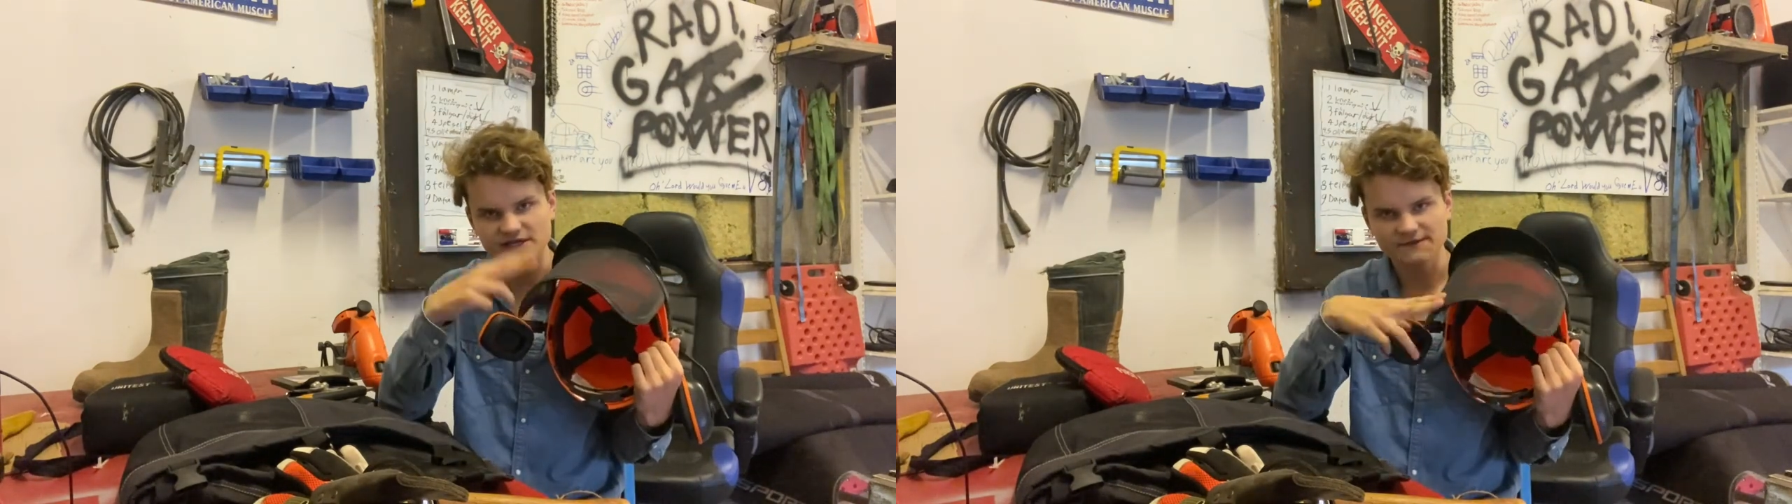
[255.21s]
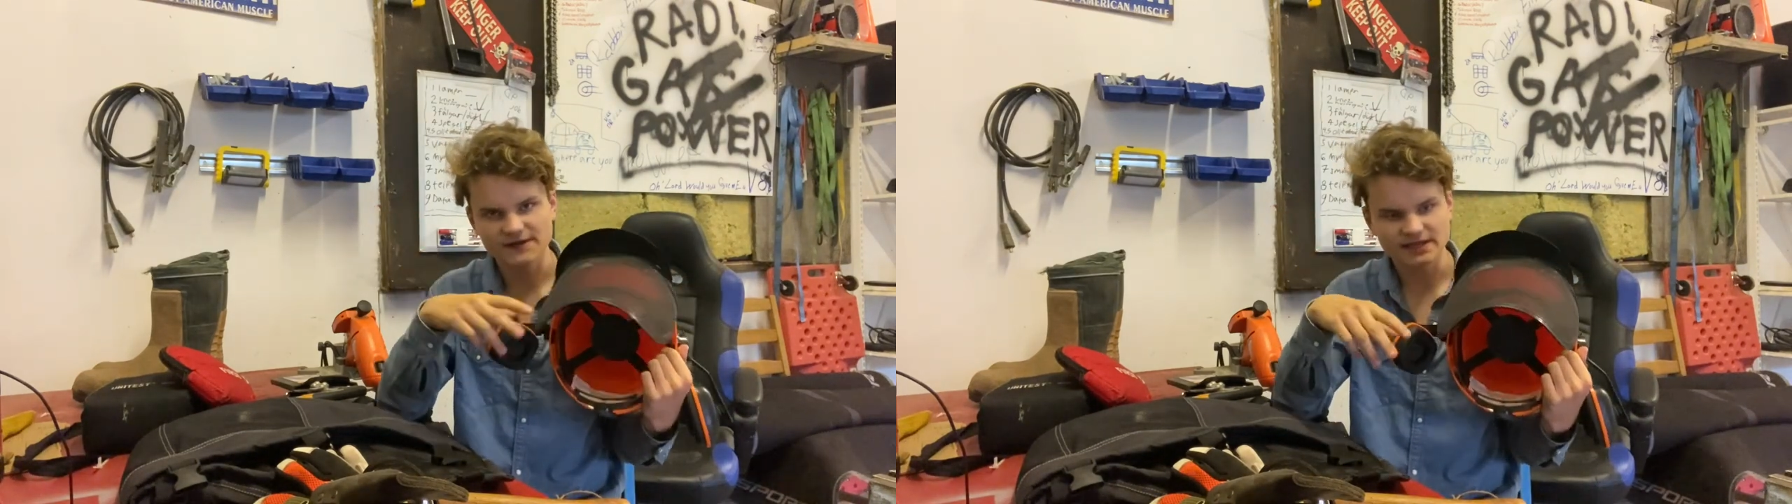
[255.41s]

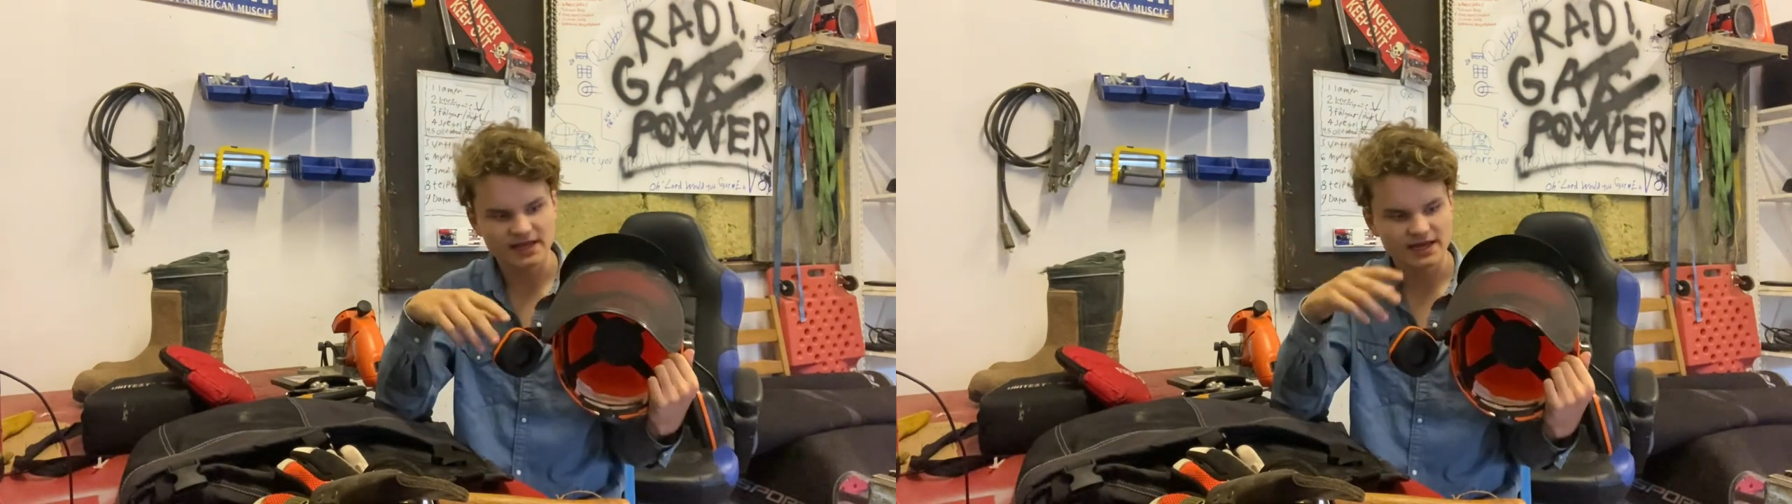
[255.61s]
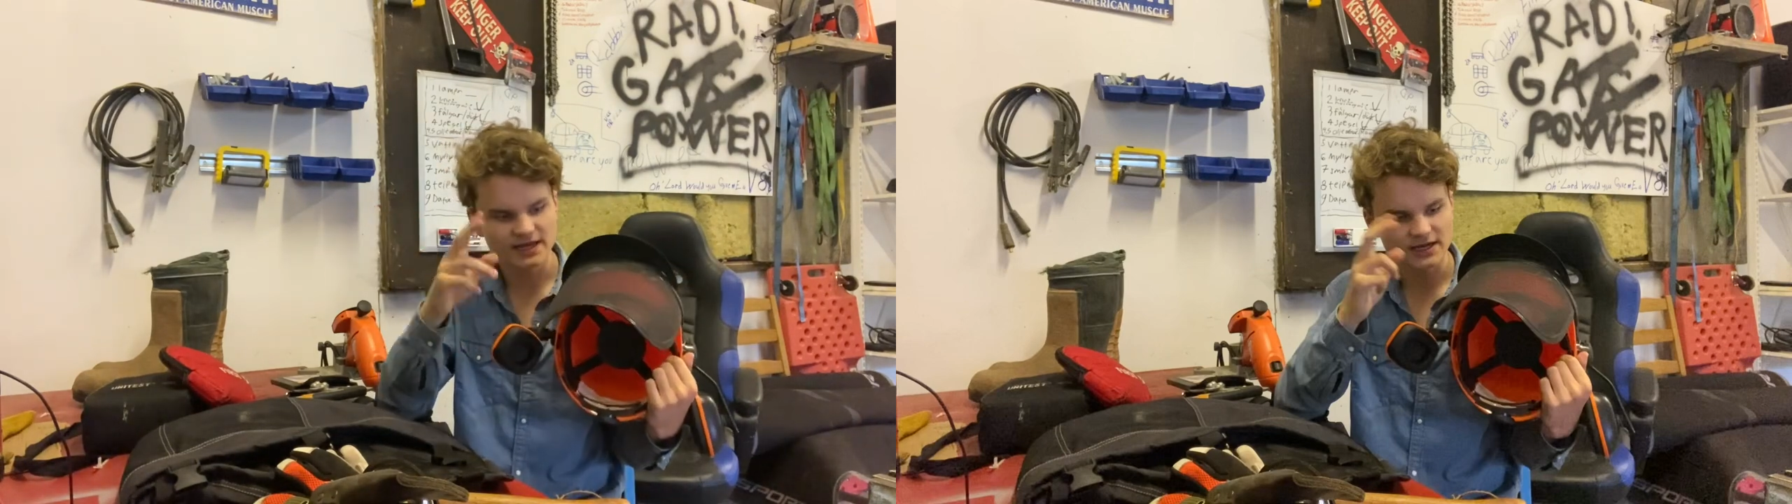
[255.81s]
stuff like
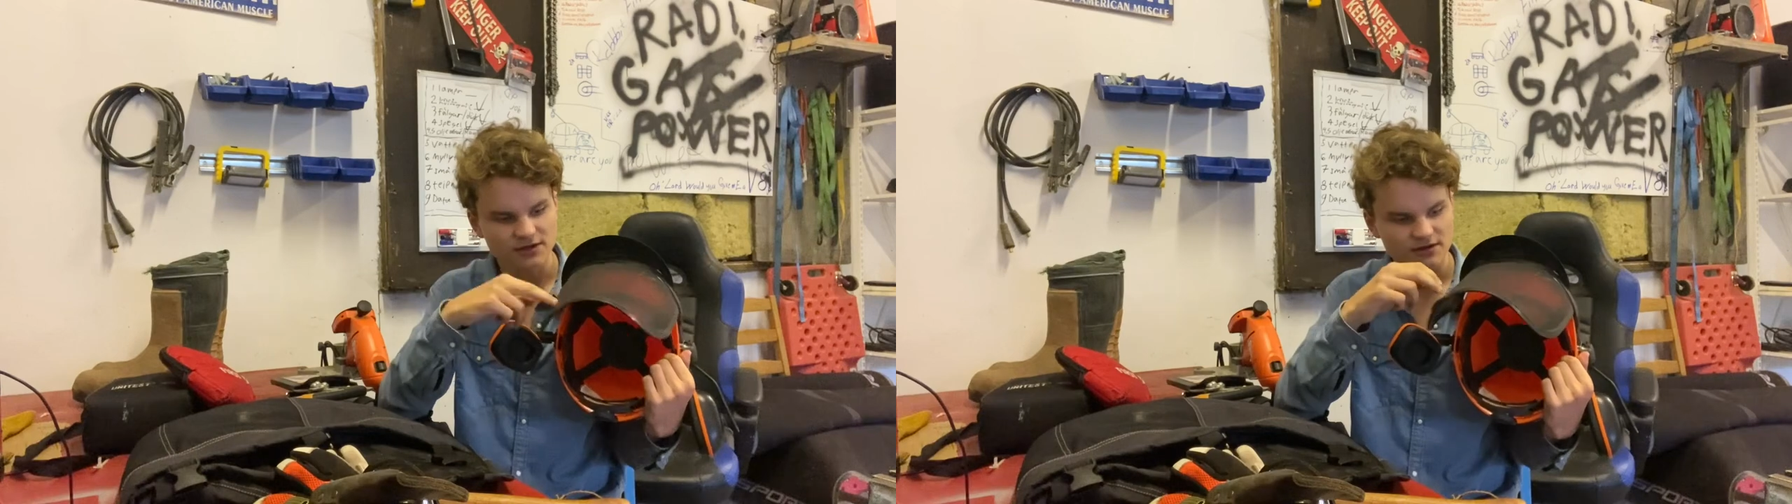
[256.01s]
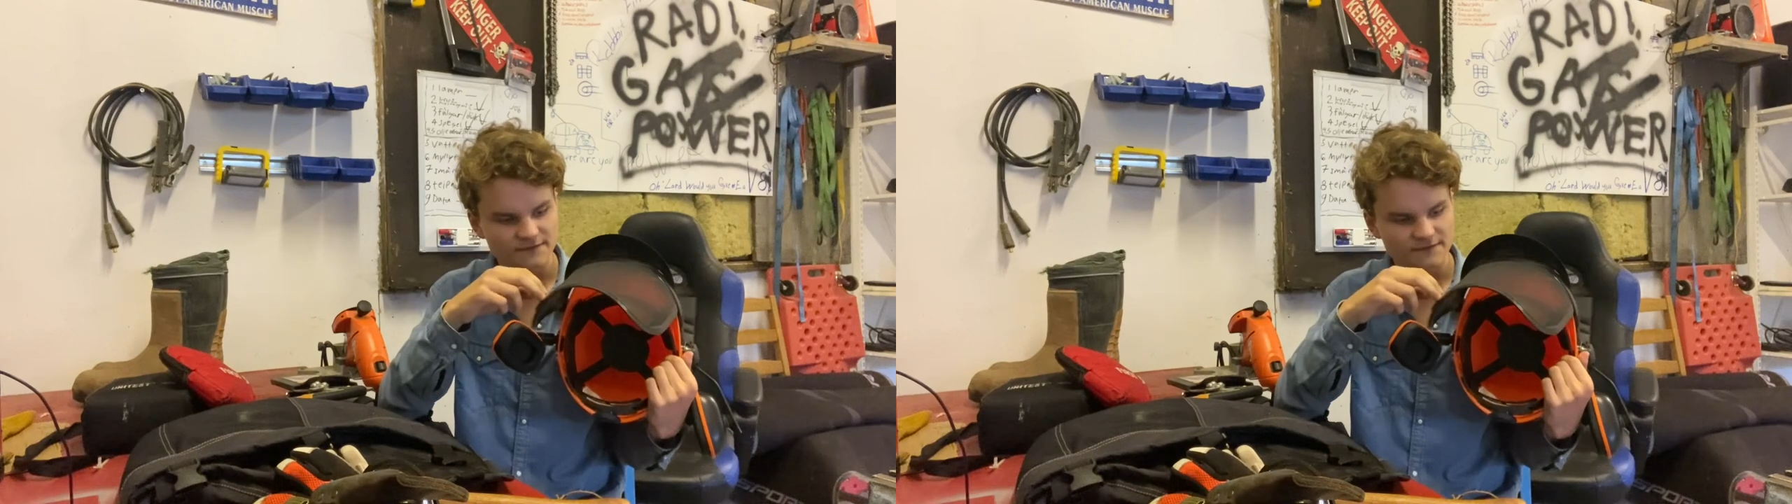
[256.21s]
that hitting you in the